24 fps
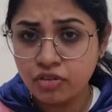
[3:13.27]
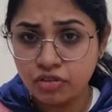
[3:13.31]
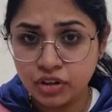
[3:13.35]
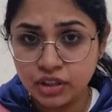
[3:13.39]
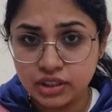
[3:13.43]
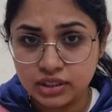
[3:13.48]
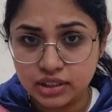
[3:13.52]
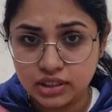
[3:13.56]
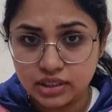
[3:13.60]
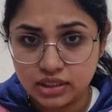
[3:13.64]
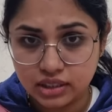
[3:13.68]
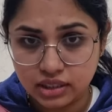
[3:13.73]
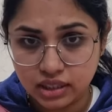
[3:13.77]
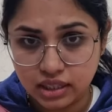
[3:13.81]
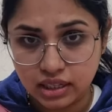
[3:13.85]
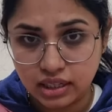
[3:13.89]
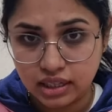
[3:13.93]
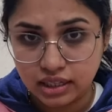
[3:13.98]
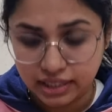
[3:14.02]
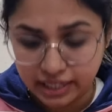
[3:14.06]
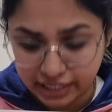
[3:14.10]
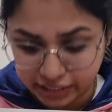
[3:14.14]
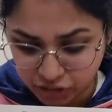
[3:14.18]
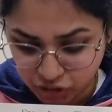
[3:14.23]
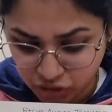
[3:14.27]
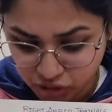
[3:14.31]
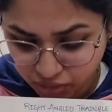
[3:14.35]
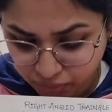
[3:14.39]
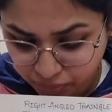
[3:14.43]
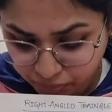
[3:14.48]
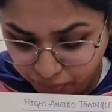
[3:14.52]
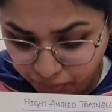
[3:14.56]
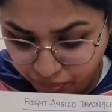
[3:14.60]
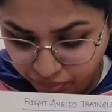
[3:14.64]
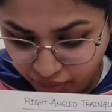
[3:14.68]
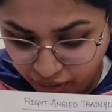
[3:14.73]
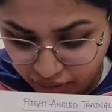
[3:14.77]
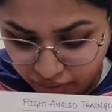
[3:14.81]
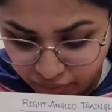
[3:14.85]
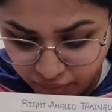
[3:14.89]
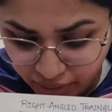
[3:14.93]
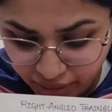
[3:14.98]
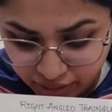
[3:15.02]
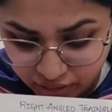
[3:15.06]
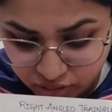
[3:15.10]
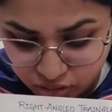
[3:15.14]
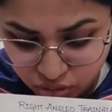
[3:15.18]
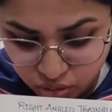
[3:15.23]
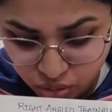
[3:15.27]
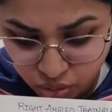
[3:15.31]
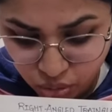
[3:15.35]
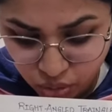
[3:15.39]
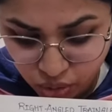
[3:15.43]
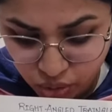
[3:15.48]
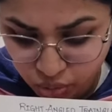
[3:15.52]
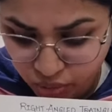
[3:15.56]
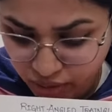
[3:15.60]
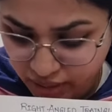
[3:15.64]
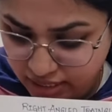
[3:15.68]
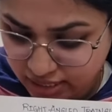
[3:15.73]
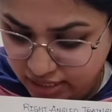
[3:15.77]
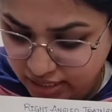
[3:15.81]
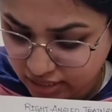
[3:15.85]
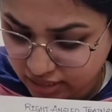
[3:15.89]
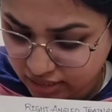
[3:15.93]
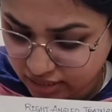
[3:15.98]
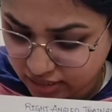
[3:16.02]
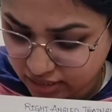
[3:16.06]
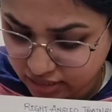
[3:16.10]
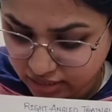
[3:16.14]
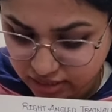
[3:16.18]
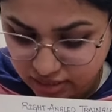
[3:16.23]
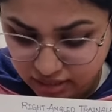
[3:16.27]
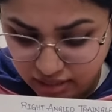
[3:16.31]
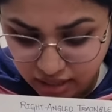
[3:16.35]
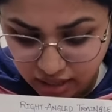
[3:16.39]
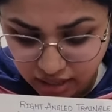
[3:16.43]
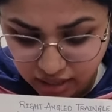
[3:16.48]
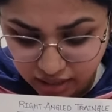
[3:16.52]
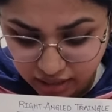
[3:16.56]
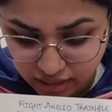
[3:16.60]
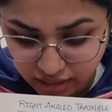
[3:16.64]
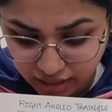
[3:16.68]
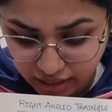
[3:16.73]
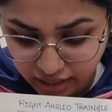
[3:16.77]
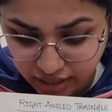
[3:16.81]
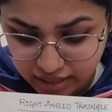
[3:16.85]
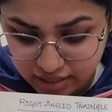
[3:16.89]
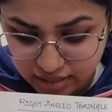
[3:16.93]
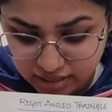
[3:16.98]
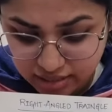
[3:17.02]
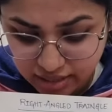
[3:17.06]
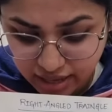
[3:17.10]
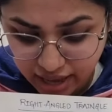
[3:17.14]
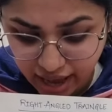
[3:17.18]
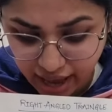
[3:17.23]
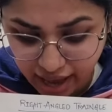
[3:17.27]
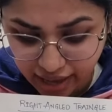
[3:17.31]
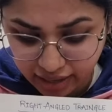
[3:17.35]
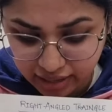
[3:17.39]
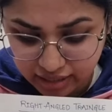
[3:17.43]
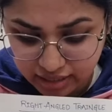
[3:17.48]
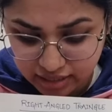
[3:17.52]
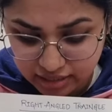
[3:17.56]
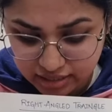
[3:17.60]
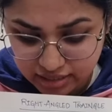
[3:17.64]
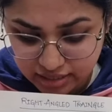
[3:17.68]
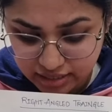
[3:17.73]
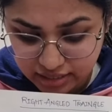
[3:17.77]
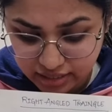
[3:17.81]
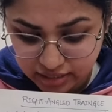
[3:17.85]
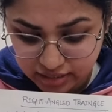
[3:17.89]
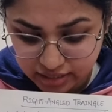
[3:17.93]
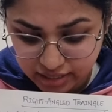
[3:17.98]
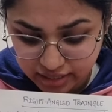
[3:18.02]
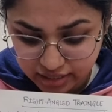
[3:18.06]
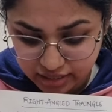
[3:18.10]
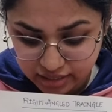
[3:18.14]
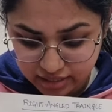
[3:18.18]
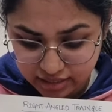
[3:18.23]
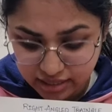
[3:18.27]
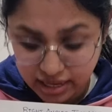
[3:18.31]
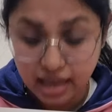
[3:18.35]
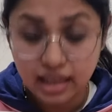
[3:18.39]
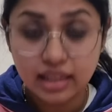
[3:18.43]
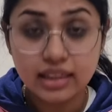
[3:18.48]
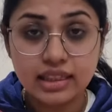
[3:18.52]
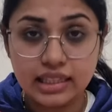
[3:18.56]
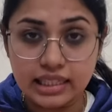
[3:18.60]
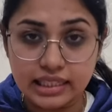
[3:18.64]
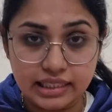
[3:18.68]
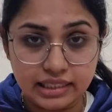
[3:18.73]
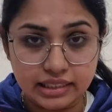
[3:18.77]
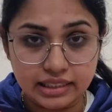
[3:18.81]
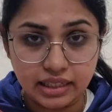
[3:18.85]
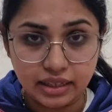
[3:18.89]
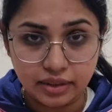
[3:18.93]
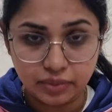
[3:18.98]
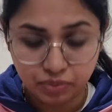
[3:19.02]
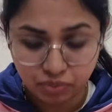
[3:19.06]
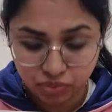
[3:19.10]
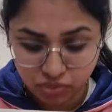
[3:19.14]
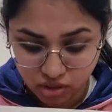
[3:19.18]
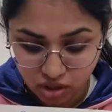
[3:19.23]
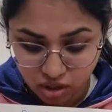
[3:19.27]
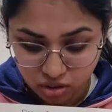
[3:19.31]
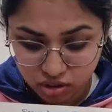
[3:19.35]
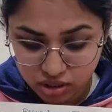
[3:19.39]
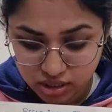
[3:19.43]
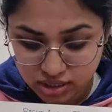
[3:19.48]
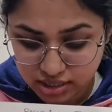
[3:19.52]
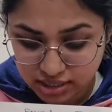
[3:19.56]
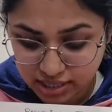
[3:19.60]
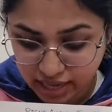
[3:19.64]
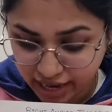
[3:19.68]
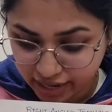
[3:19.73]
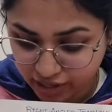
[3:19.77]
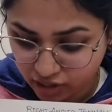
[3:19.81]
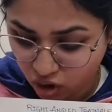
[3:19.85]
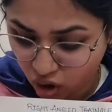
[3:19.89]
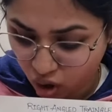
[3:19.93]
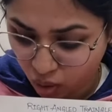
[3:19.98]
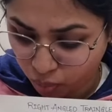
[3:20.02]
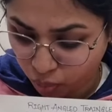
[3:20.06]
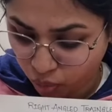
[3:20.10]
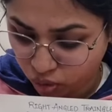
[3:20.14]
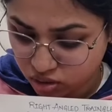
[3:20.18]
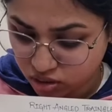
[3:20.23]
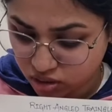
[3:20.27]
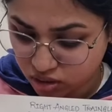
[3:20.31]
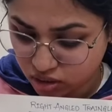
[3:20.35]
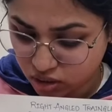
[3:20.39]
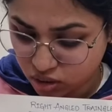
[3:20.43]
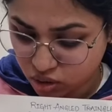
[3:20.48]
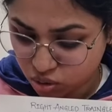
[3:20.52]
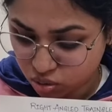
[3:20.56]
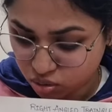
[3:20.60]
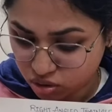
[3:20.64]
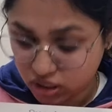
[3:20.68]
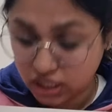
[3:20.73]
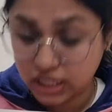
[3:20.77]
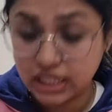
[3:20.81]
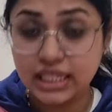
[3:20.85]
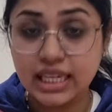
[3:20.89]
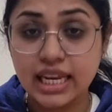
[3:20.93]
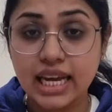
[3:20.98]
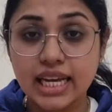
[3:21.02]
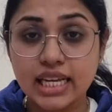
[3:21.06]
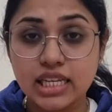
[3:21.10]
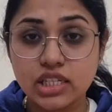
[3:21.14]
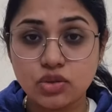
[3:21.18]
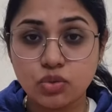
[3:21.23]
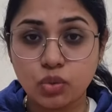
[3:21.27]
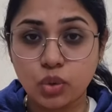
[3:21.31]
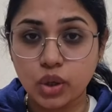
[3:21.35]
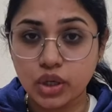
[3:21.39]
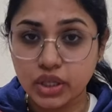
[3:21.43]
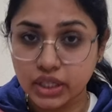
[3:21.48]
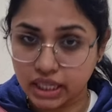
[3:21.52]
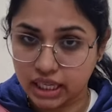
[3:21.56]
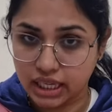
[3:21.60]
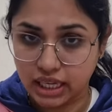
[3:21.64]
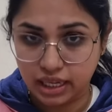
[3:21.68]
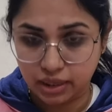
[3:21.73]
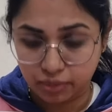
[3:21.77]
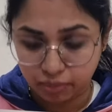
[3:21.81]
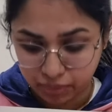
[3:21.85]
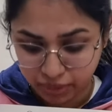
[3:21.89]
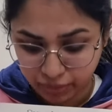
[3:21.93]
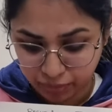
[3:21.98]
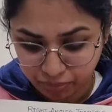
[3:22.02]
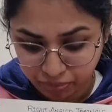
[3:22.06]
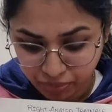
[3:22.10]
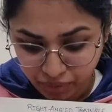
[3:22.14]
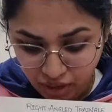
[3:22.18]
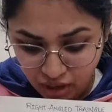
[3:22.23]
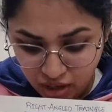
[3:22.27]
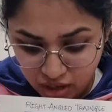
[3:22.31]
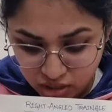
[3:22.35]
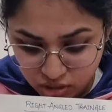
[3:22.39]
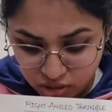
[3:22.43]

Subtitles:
further lecture, right? So you can see this is the angle C, that is theta. Now the side opposite to theta is what? AB.